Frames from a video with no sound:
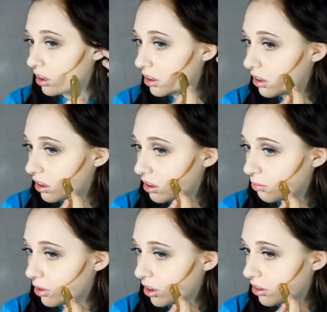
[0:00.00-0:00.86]
And it
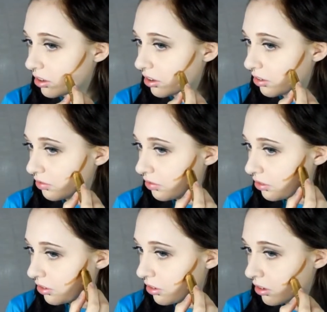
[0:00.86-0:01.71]
doesn't matter
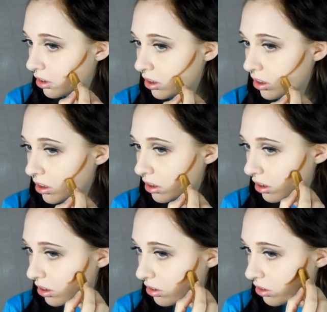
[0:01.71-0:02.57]
if
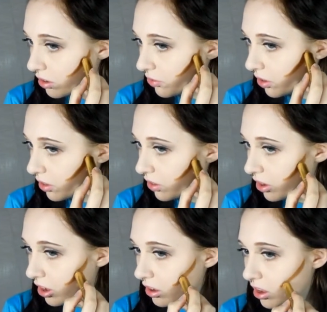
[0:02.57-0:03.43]
you have a
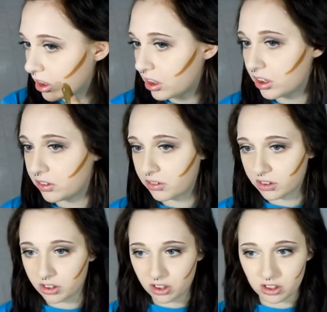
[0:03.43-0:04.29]
thick line
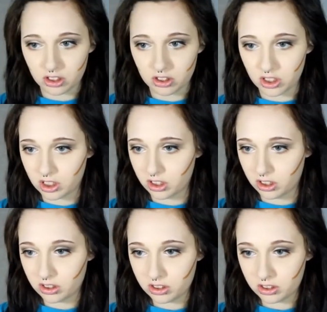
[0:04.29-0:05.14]
or a thin
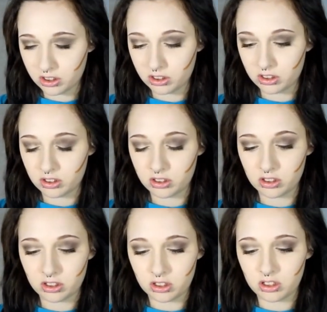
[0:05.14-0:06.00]
line.
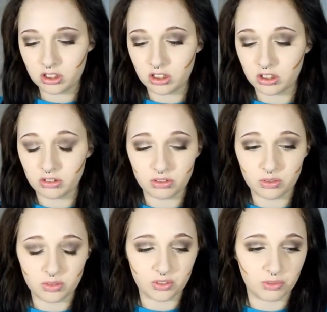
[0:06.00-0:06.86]
It
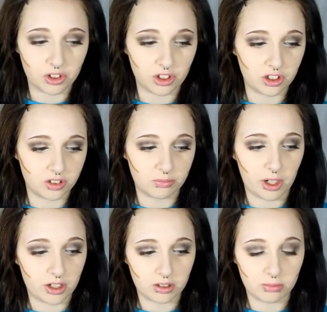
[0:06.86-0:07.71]
really
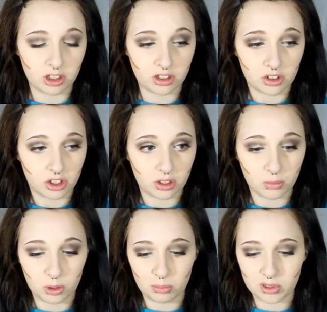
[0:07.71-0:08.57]
doesn't matter because you're
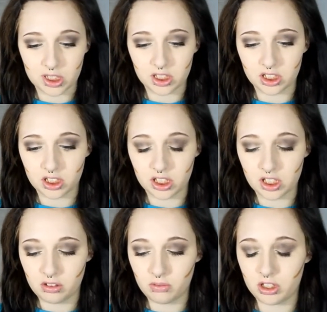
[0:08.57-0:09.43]
going to be blending it
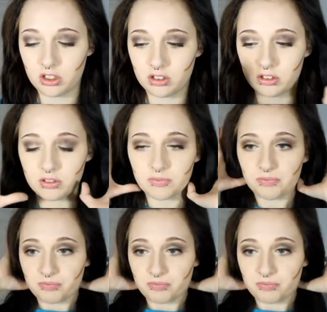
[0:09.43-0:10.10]
anyways.